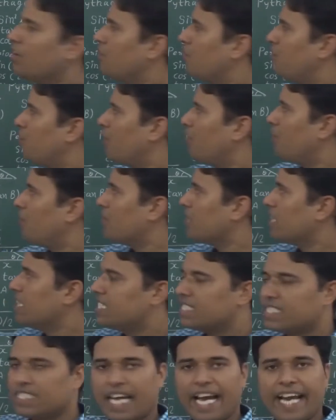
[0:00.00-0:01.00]
For
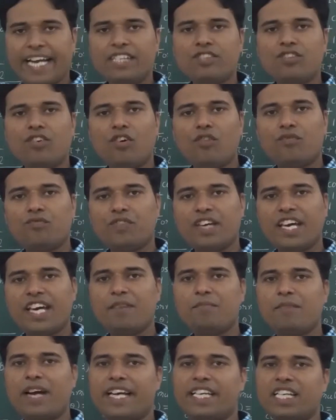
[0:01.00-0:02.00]
sine of a
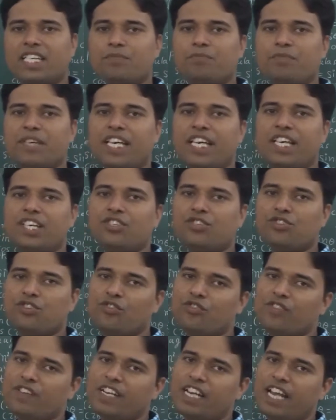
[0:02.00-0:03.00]
minus b, you
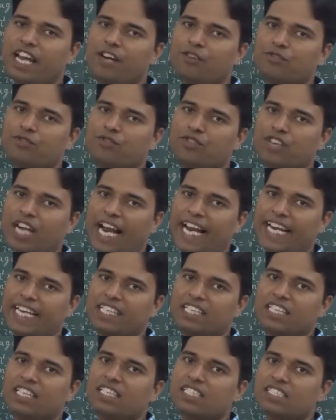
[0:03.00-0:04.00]
will have to
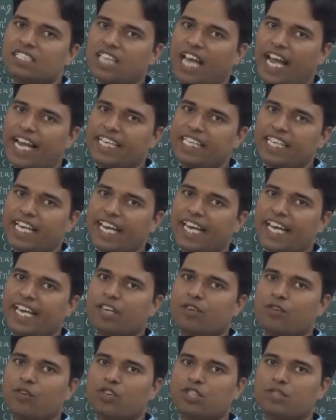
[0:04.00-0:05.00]
write sine a
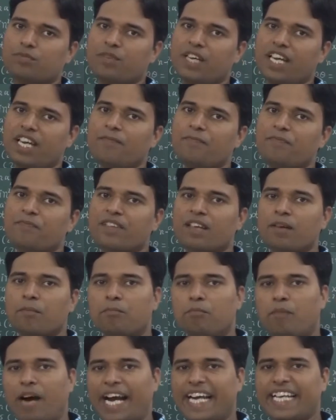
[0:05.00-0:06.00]
cos b
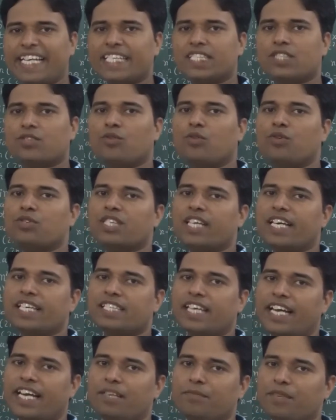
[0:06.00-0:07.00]
minus cos a
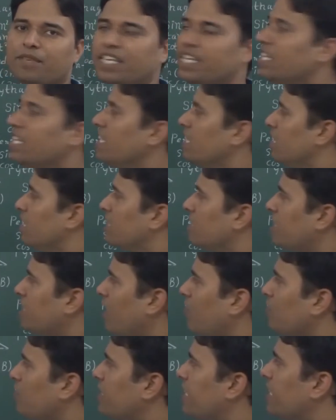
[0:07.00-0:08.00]
sine b.
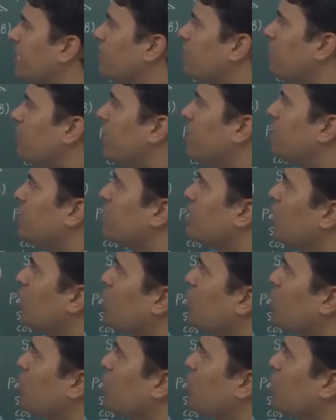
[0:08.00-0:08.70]
Now dear students,